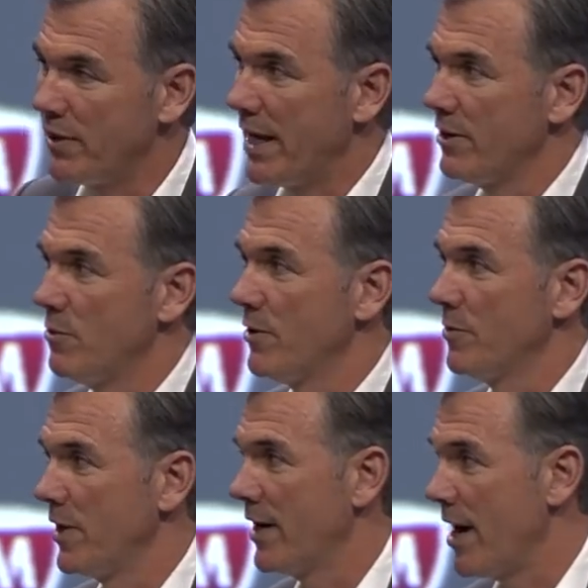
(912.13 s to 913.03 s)
had no other
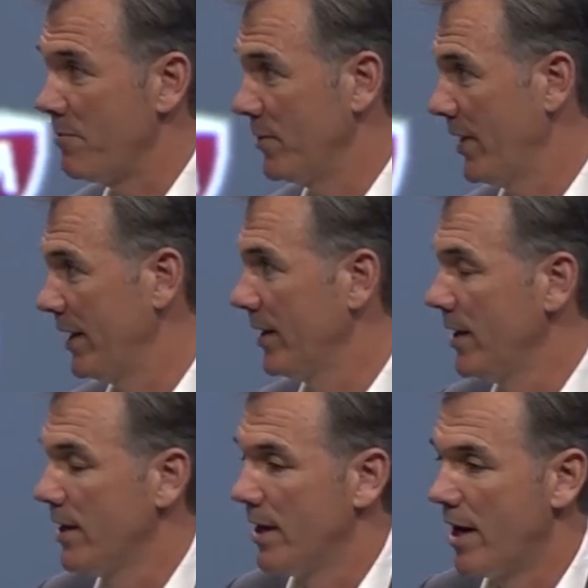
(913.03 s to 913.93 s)
way to operate.
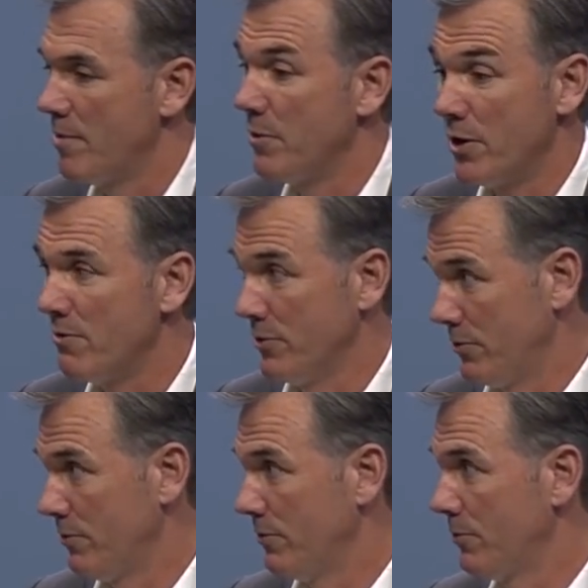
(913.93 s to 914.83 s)
Uh, but over,
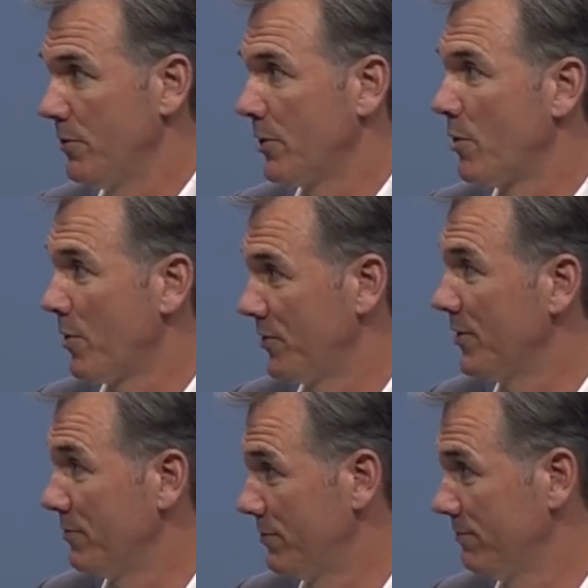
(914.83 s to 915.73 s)
through the course
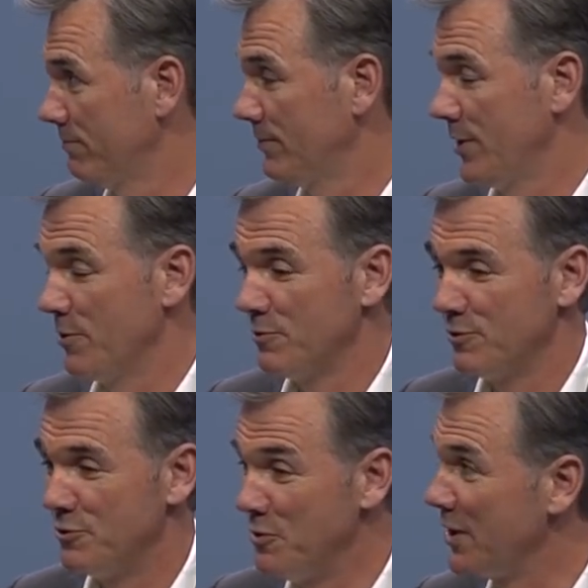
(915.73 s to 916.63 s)
of you know
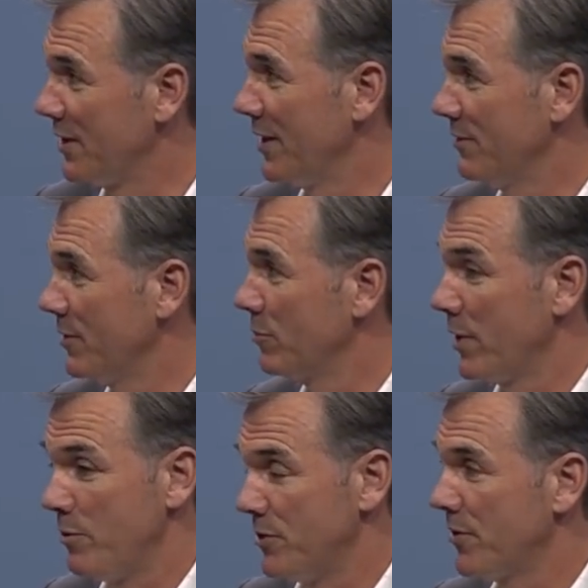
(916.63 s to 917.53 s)
doing things this
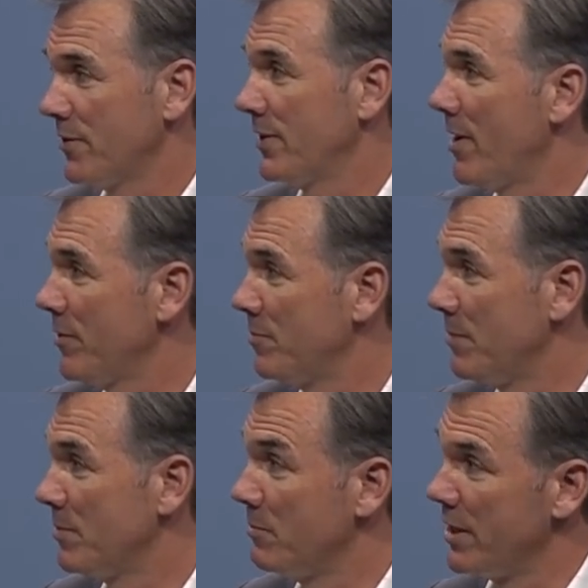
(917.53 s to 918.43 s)
way, we certainly lost
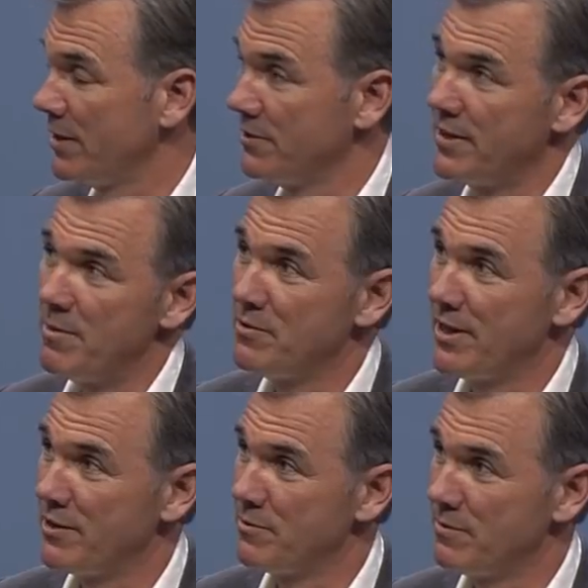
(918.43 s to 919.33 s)
people. But in the same
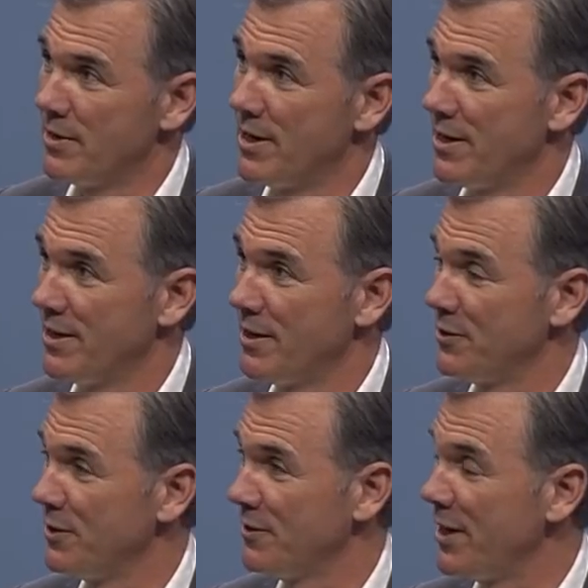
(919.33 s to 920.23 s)
sense, uh,
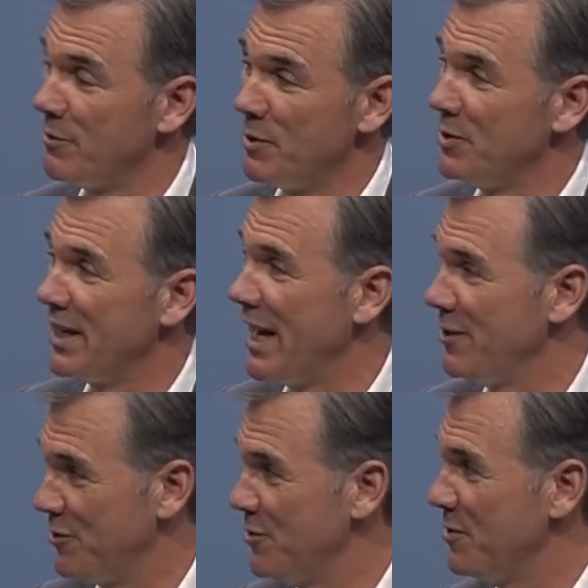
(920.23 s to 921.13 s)
another year later, we would
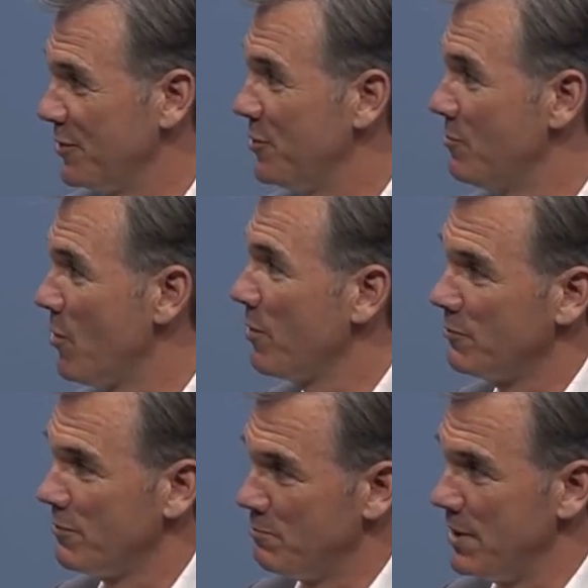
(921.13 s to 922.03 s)
gain two two more
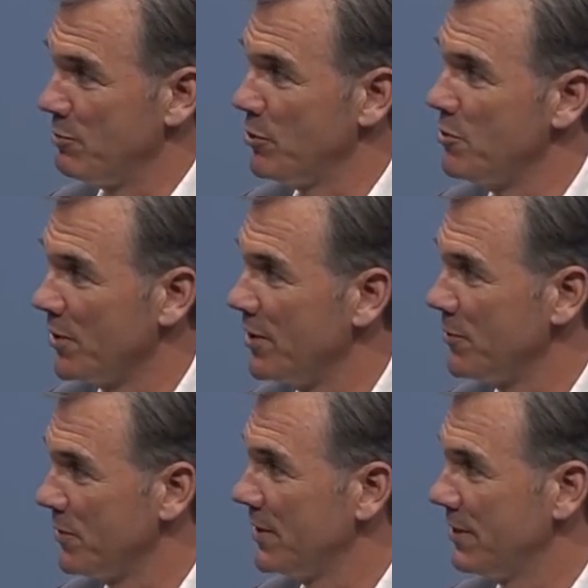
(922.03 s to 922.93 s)
people who were
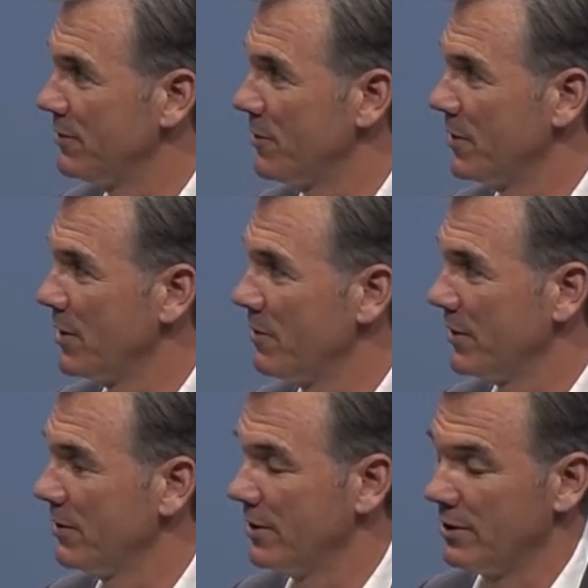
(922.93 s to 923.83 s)
interested in sewing go,
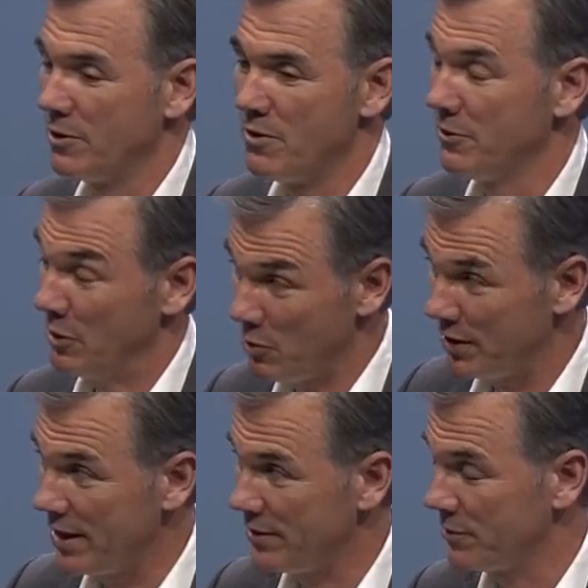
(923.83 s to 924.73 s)
uh, going
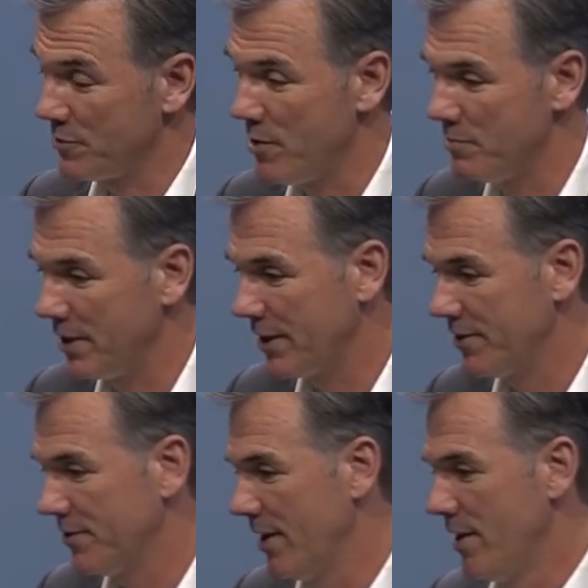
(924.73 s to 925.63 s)
going down this road
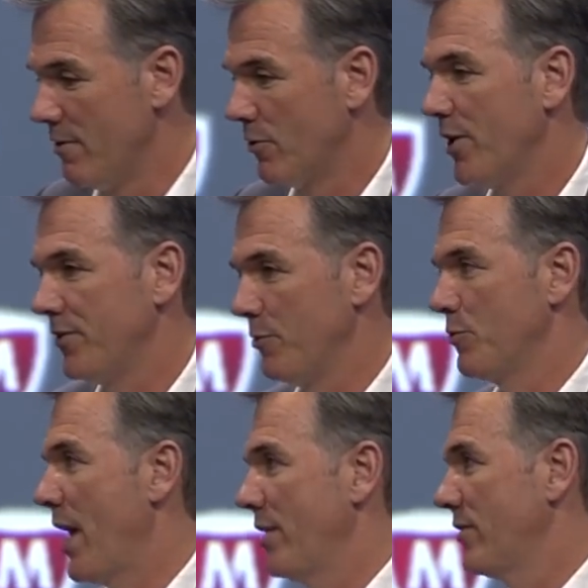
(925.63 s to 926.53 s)
because for us it was
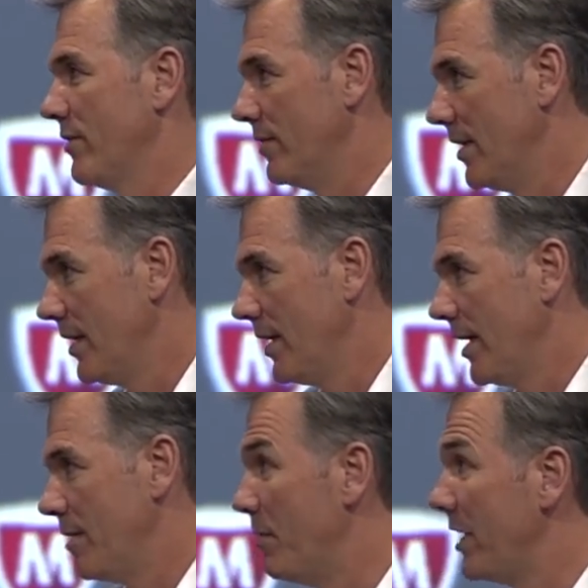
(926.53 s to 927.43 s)
rational,
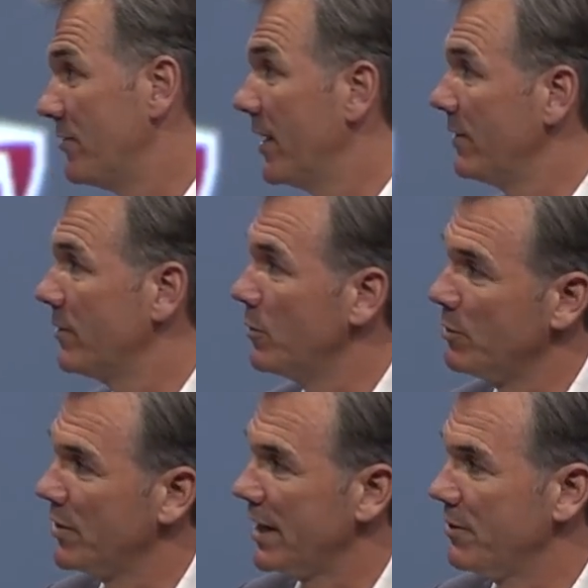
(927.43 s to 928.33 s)
it made sense, and we
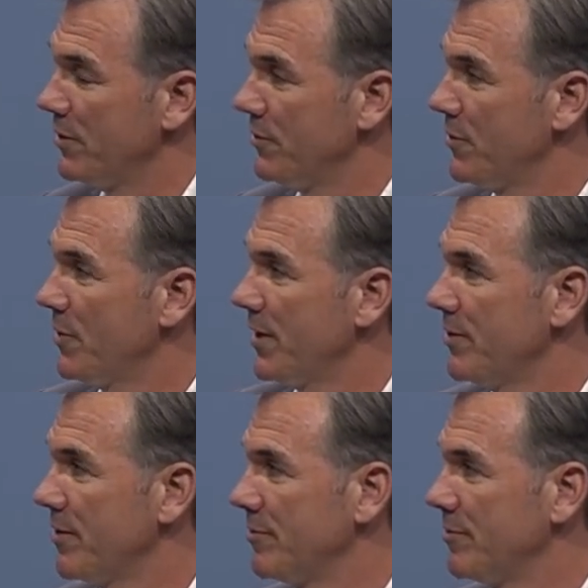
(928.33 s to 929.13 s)
really had no other choice.